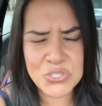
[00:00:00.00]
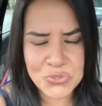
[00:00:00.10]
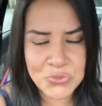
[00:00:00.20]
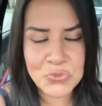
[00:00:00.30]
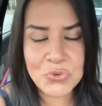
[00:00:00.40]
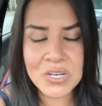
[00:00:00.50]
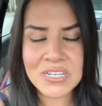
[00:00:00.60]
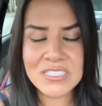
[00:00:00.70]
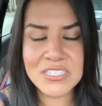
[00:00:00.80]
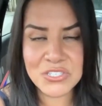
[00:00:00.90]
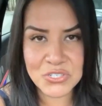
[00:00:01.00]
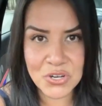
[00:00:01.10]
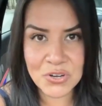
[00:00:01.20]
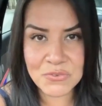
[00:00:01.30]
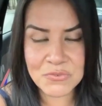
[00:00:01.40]
too
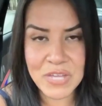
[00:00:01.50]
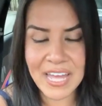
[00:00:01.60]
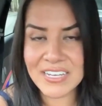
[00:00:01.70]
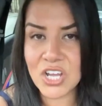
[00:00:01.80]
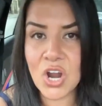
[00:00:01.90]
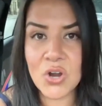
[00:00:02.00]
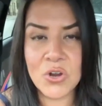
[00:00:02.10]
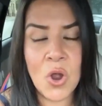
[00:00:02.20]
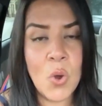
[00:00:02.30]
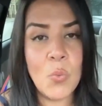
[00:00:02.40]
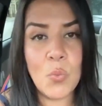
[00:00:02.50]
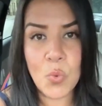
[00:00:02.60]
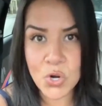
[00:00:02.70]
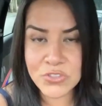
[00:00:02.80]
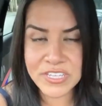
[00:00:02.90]
deserve and are
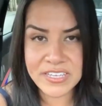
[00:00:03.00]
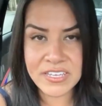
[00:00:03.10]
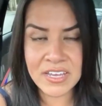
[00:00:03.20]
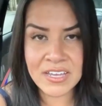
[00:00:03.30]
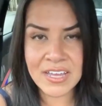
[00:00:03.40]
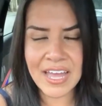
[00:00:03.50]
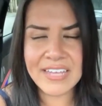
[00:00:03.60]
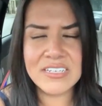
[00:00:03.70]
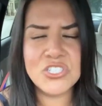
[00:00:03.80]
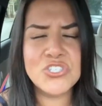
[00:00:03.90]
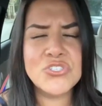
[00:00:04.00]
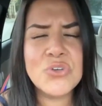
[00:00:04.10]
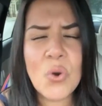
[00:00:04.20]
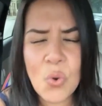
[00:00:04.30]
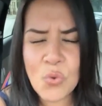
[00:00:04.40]
worthy and
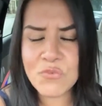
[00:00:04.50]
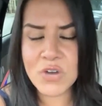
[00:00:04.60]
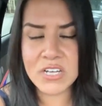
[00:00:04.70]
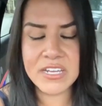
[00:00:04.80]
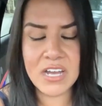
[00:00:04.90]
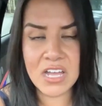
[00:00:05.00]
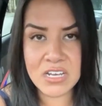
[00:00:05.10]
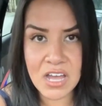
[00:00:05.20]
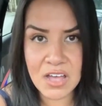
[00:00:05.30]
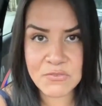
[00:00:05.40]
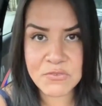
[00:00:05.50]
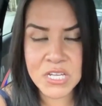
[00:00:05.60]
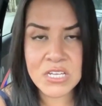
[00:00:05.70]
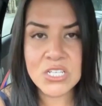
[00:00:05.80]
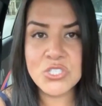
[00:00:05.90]
so fucking
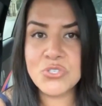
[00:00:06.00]
enough